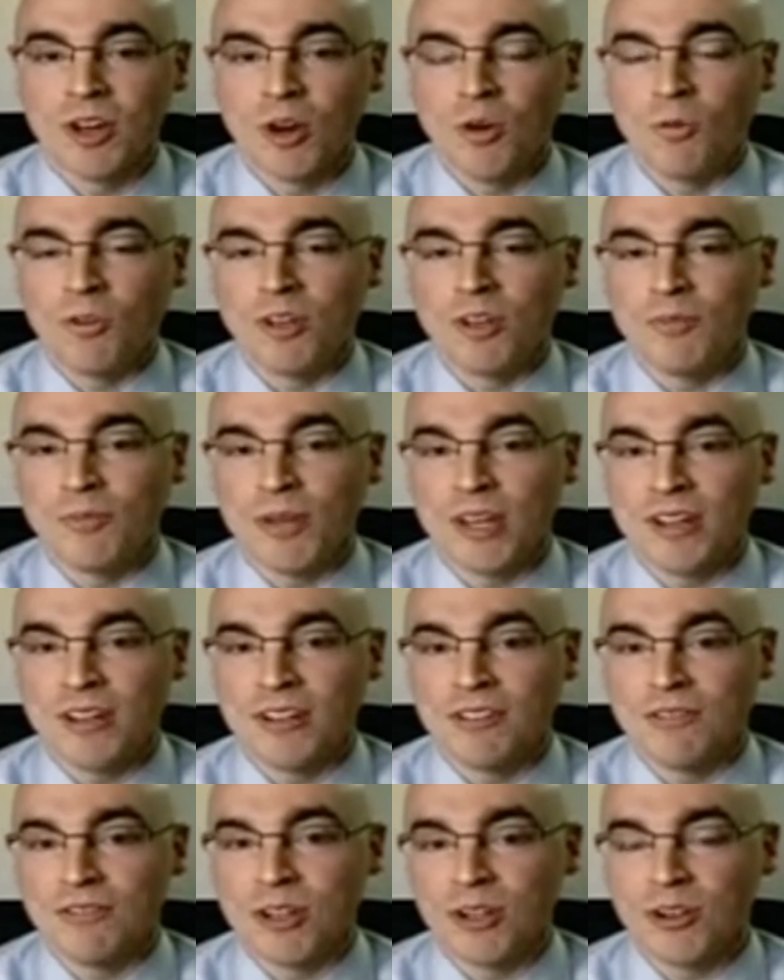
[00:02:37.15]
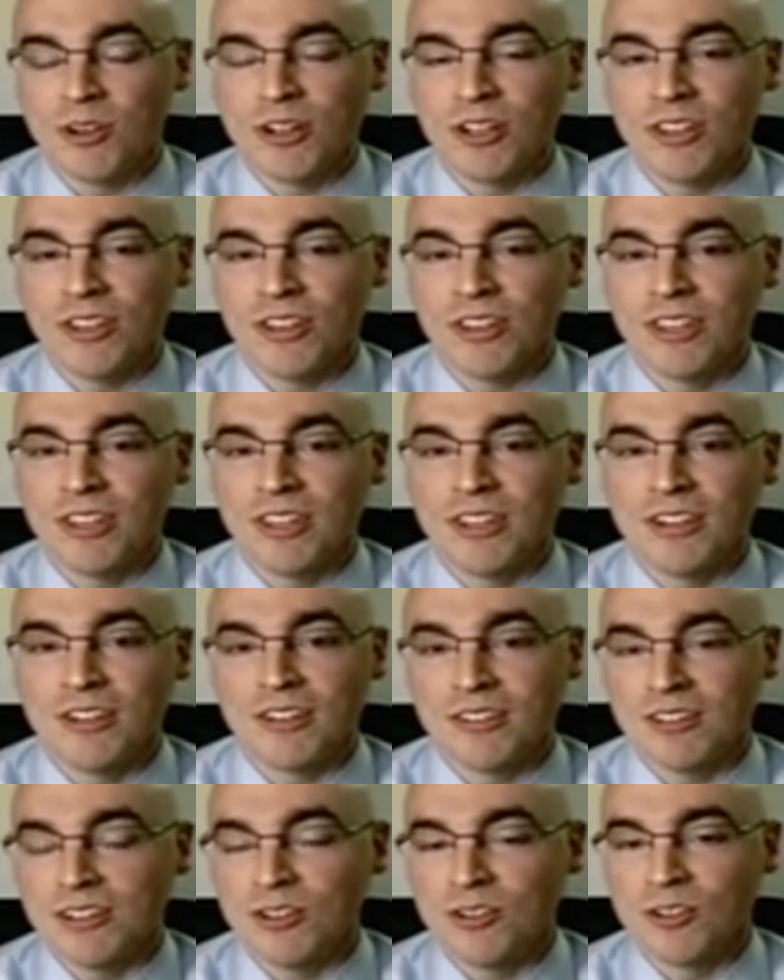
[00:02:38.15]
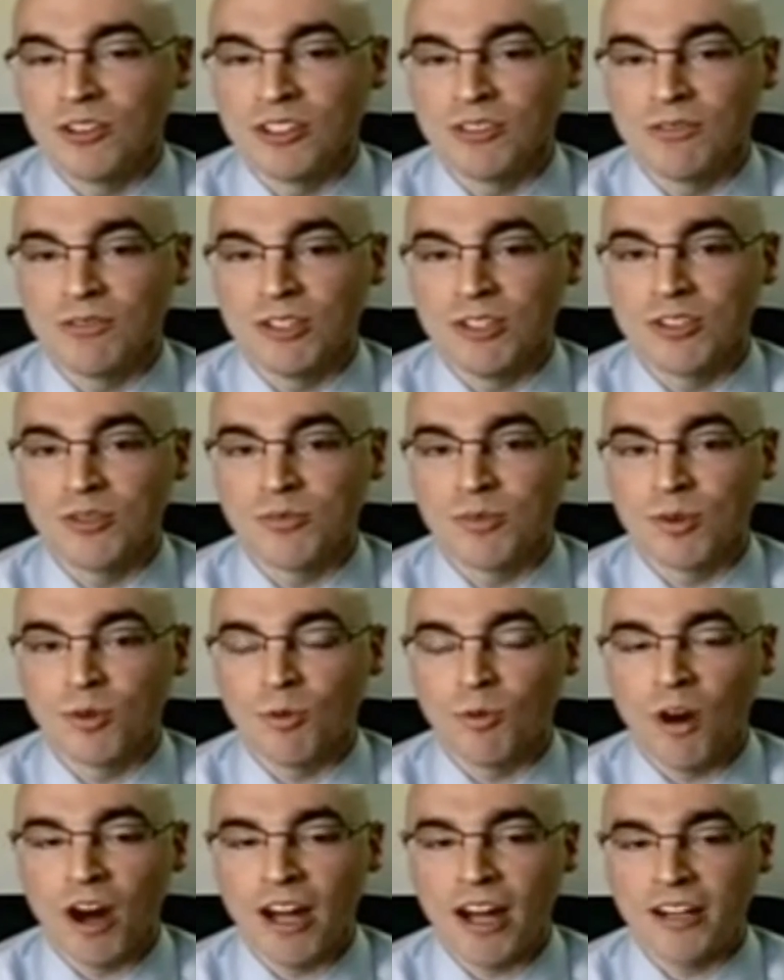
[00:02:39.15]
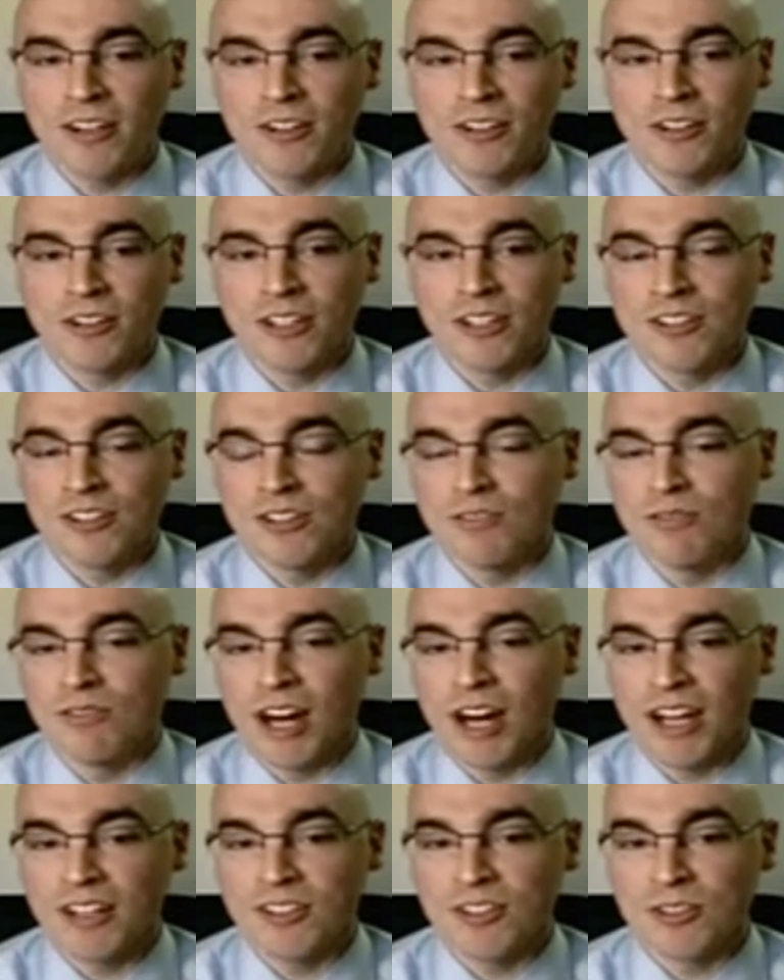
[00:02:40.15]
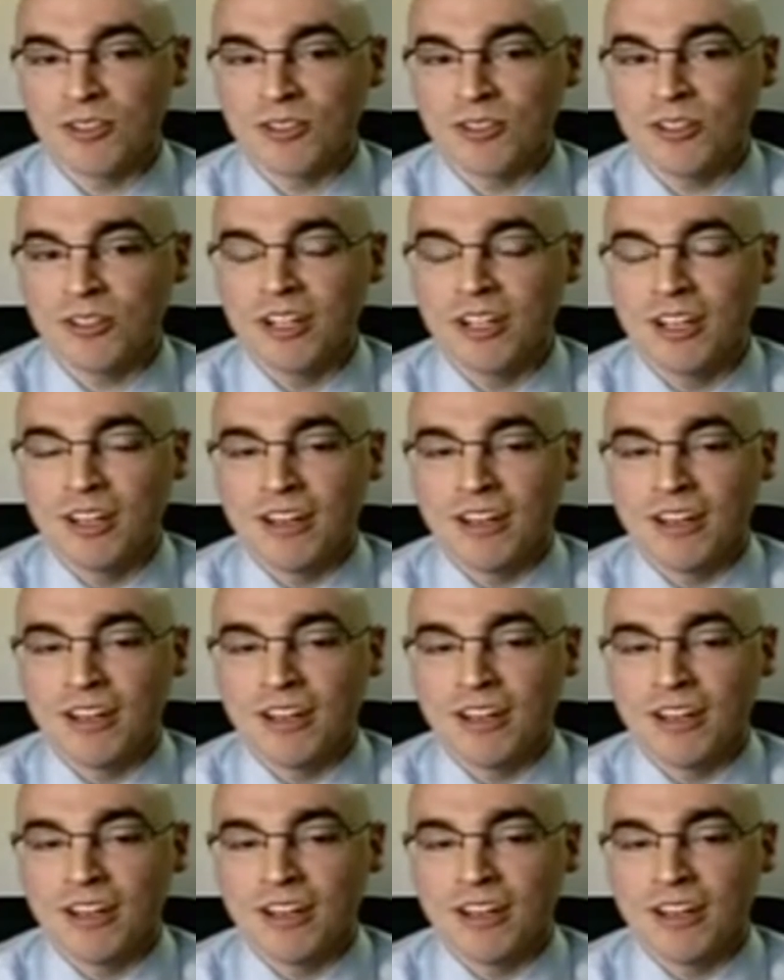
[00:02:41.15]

We embedded a very thin, nearly invisible wire into the visor